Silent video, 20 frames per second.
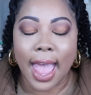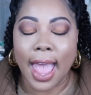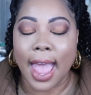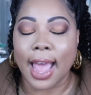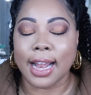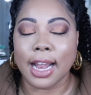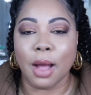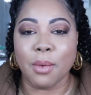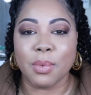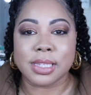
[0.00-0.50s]

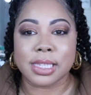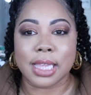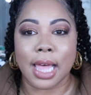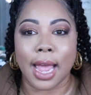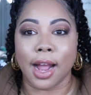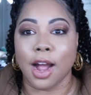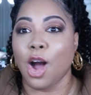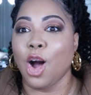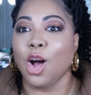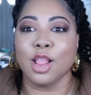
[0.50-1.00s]
and I was
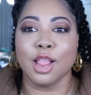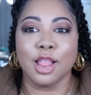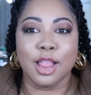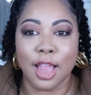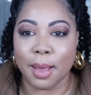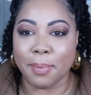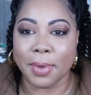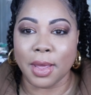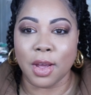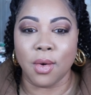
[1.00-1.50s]
like,
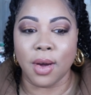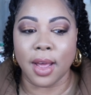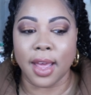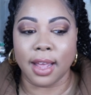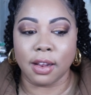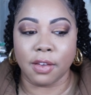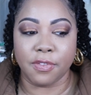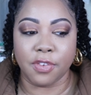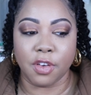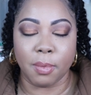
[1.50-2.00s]
let me go
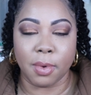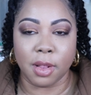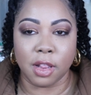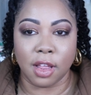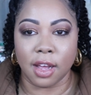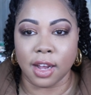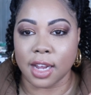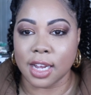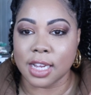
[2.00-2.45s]
ahead and film a look.